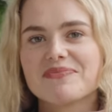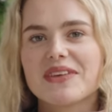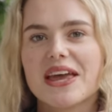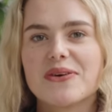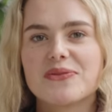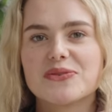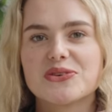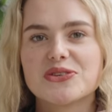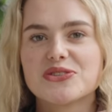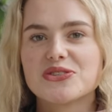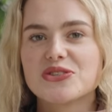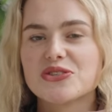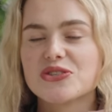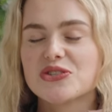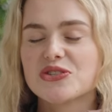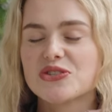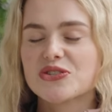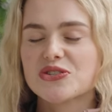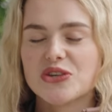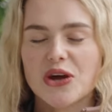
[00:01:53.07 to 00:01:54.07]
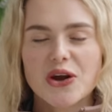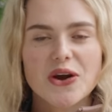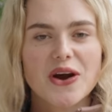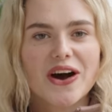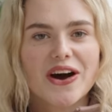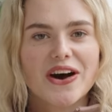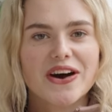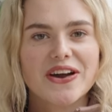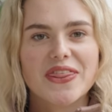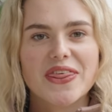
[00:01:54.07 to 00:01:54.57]
It was so
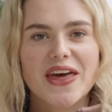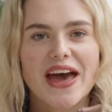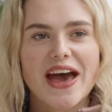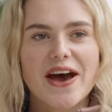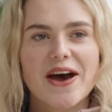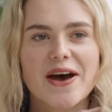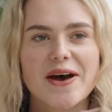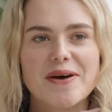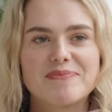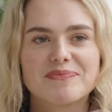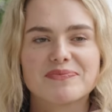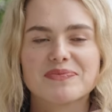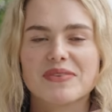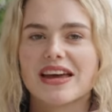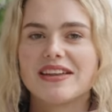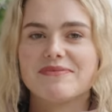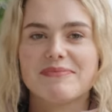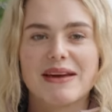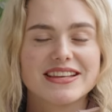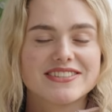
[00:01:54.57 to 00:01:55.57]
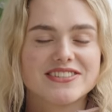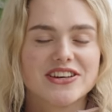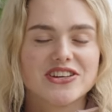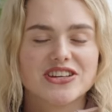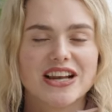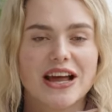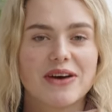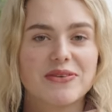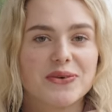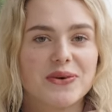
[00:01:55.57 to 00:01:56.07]
hard that and made
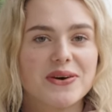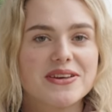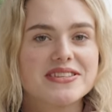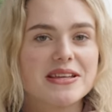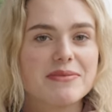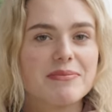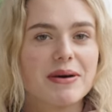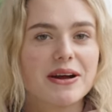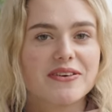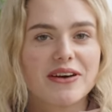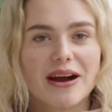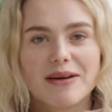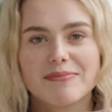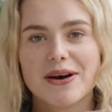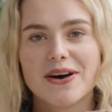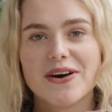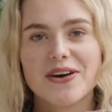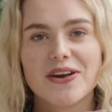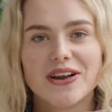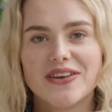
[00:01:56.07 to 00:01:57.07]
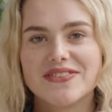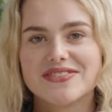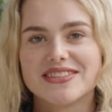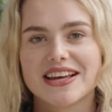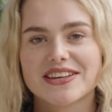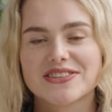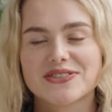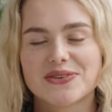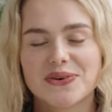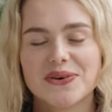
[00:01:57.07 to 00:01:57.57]
such a loud noise that my grandma, who lives
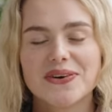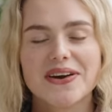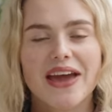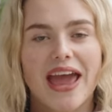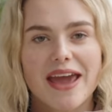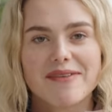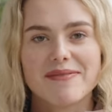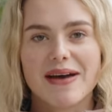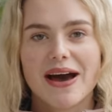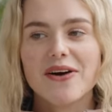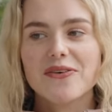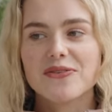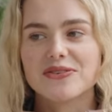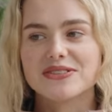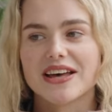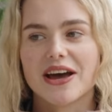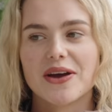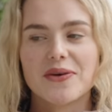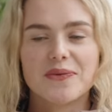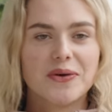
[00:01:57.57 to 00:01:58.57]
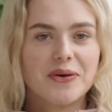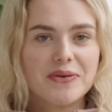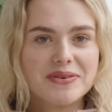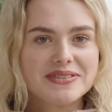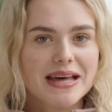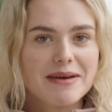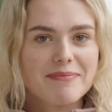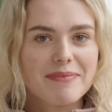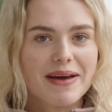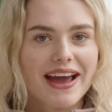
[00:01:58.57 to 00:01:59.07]
next door, came out, was like, what was
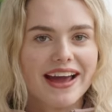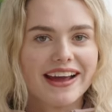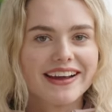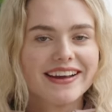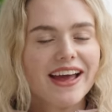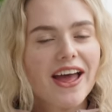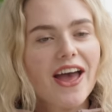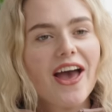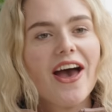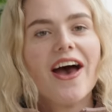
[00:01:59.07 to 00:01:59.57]
that bang?